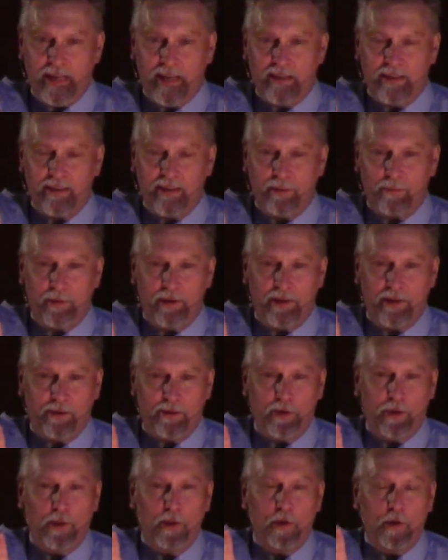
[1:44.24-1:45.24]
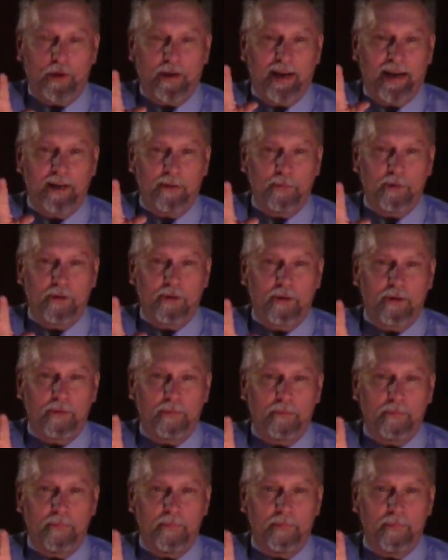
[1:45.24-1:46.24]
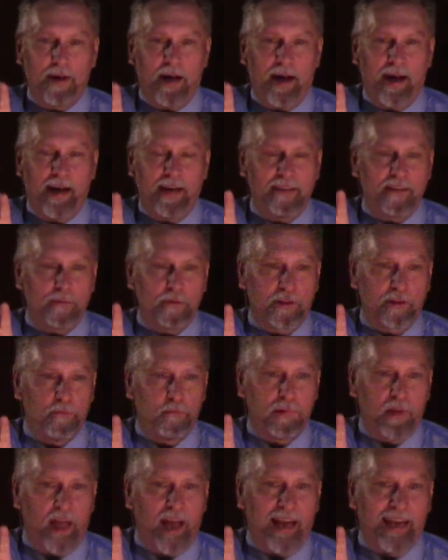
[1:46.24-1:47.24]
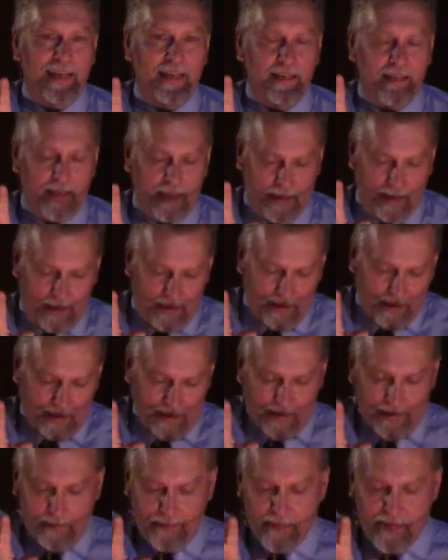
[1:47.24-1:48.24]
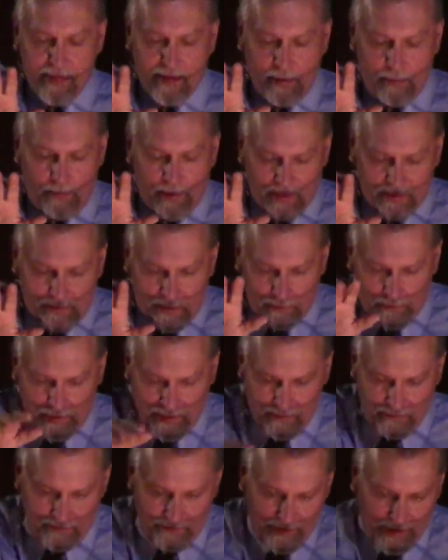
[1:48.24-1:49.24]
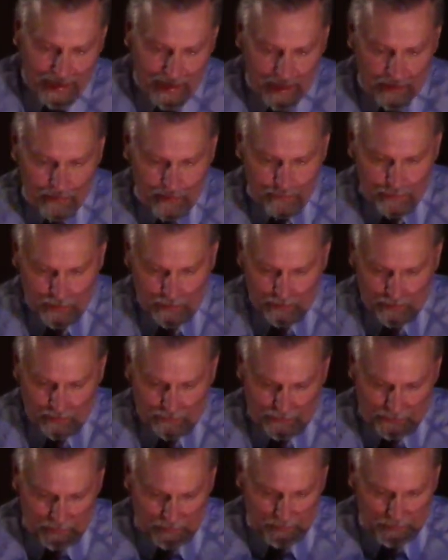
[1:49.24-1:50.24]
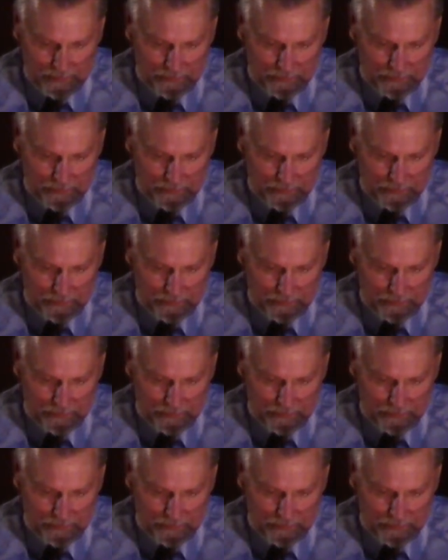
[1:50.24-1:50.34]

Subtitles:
you couldn't look at it with your eyes. It was blinding. It must have been very beautiful.